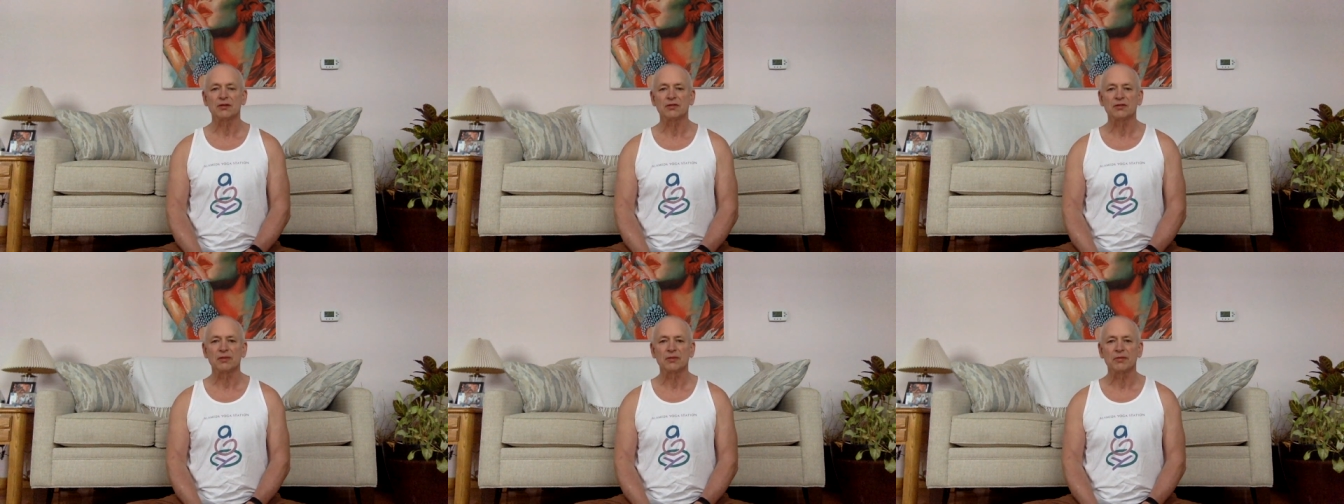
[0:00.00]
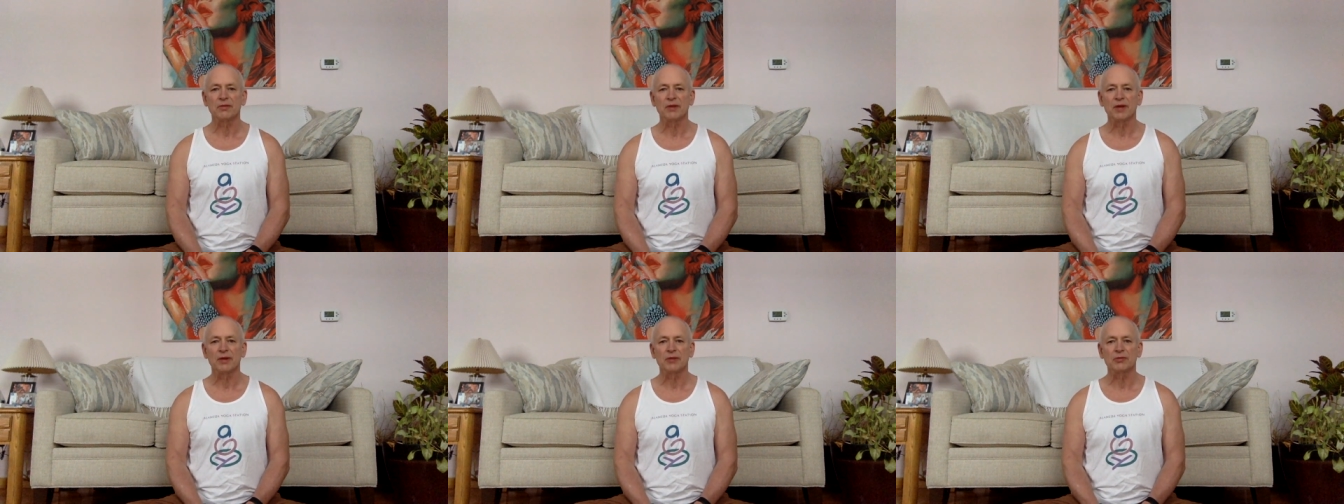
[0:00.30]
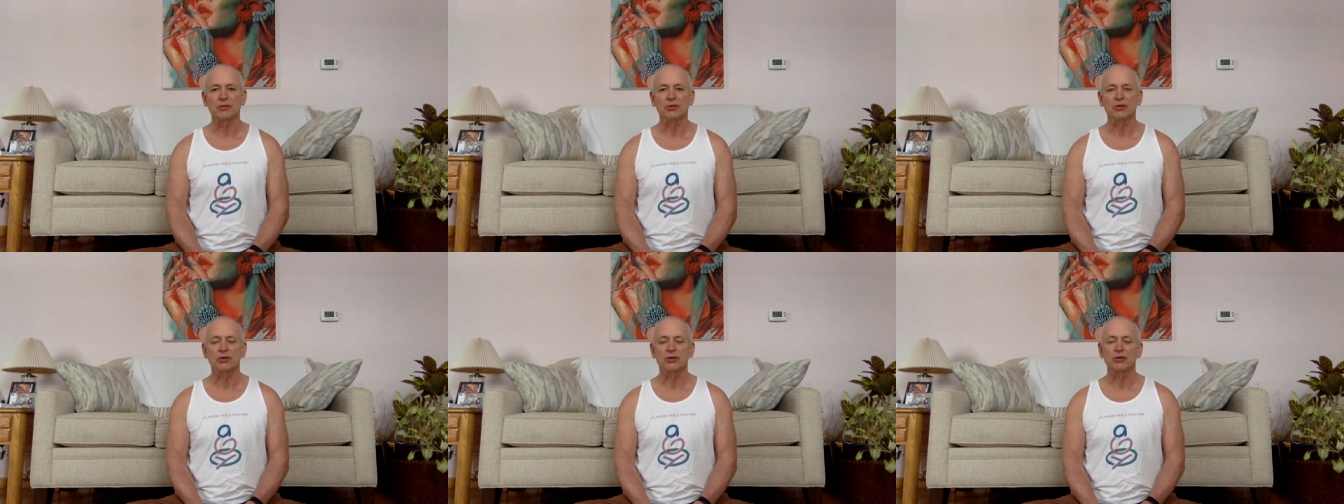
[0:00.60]

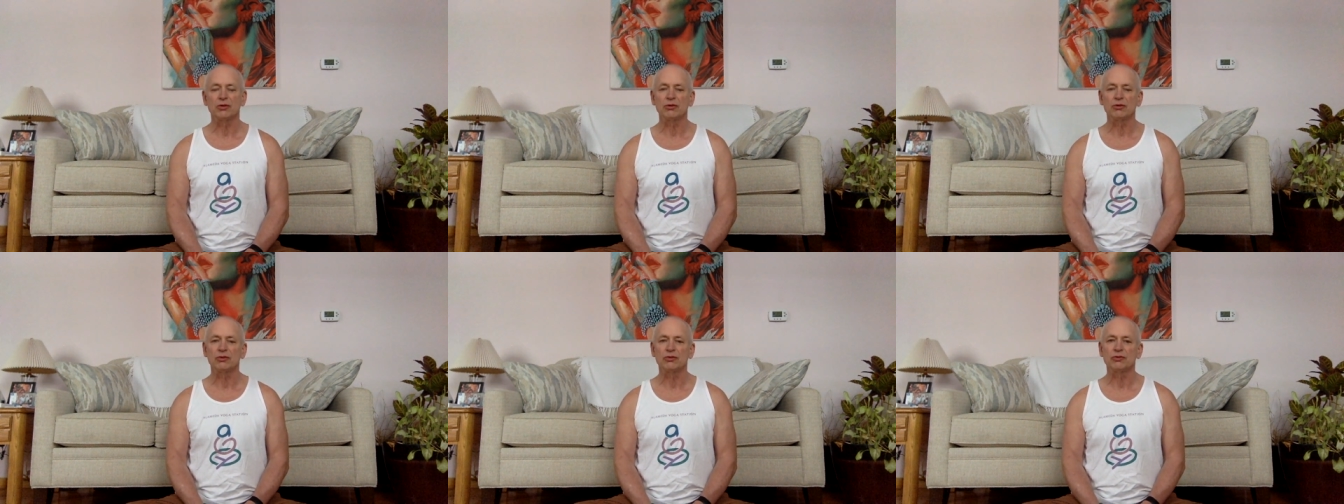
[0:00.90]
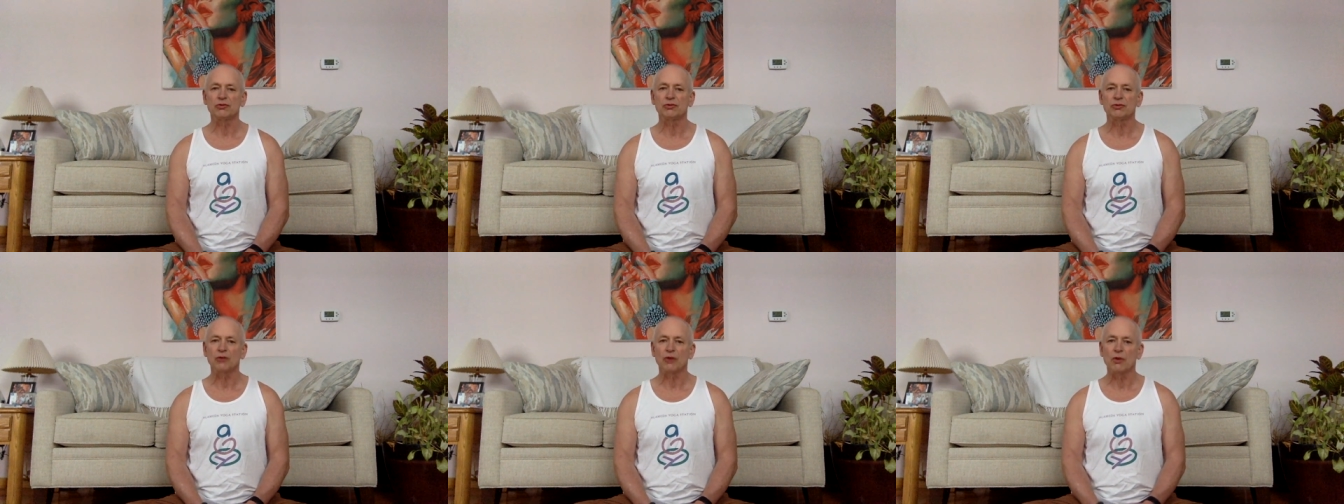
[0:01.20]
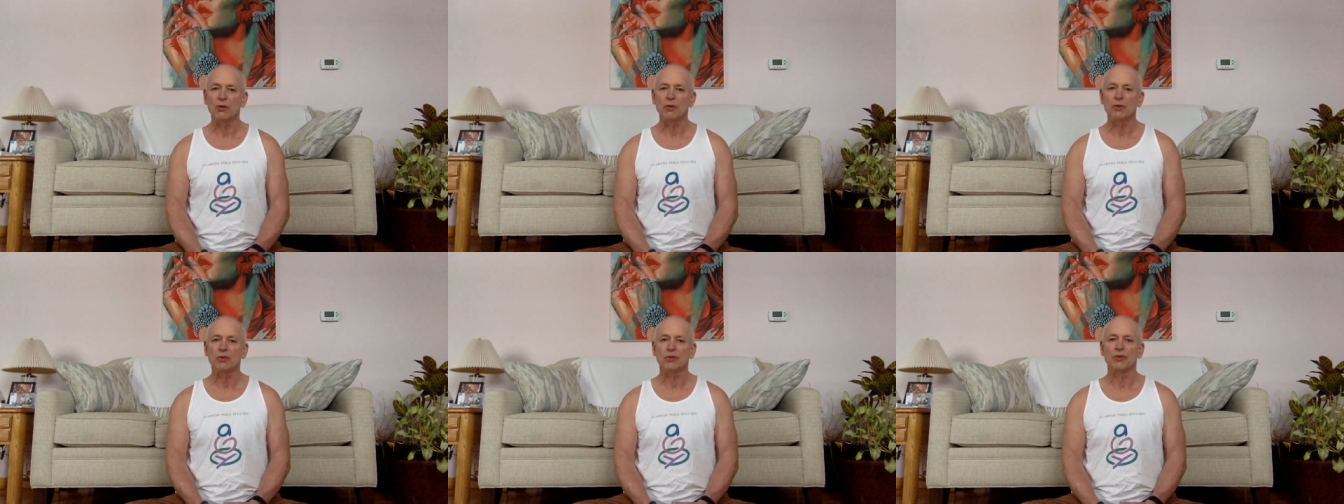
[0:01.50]
sometimes a little
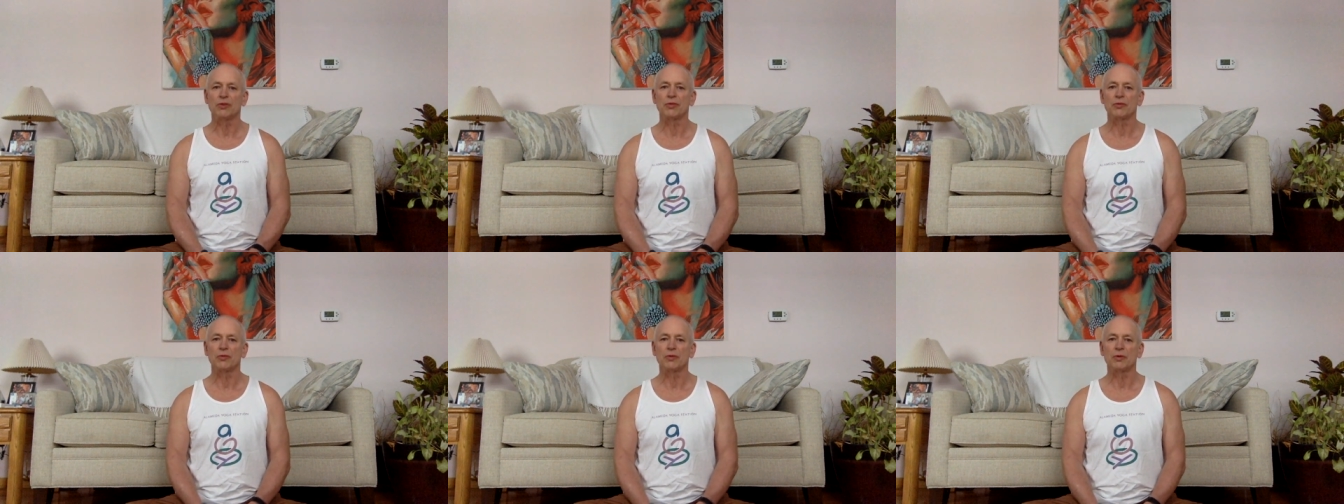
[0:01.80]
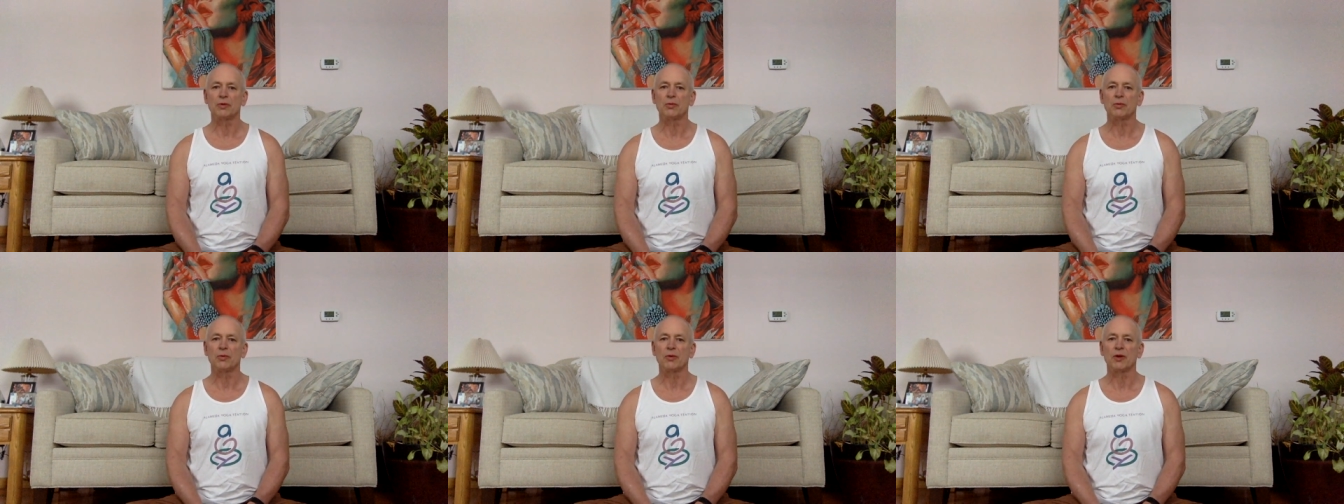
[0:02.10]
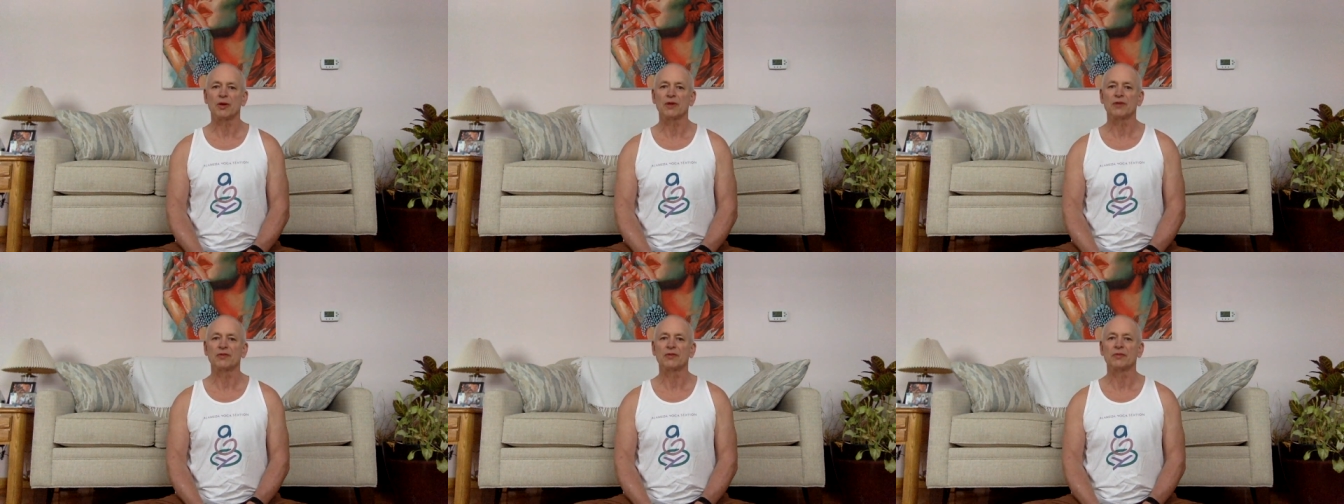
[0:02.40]
slower than 3
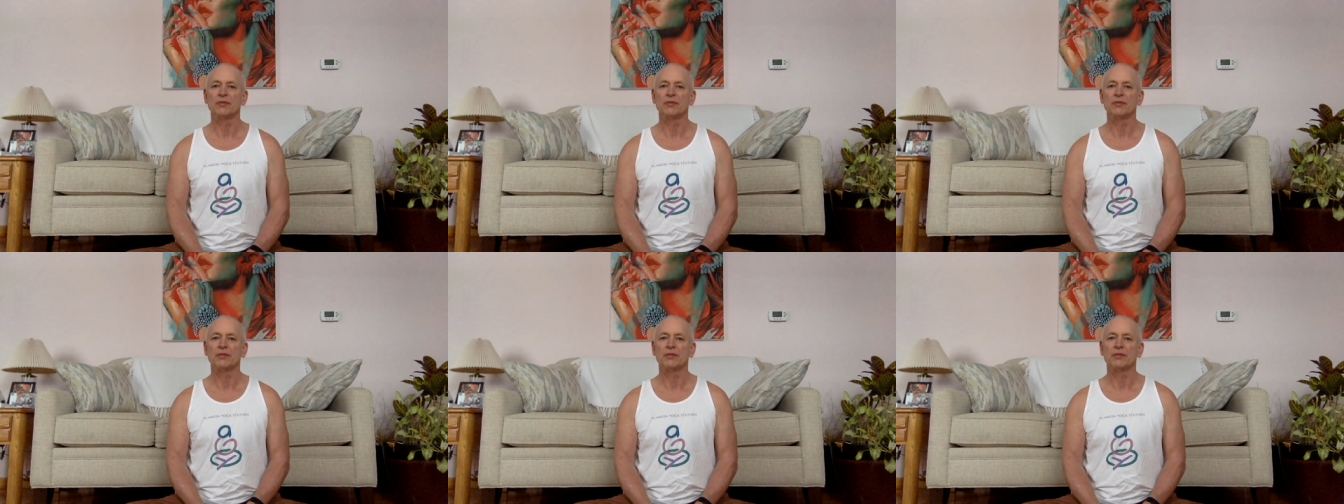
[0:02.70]
breaths a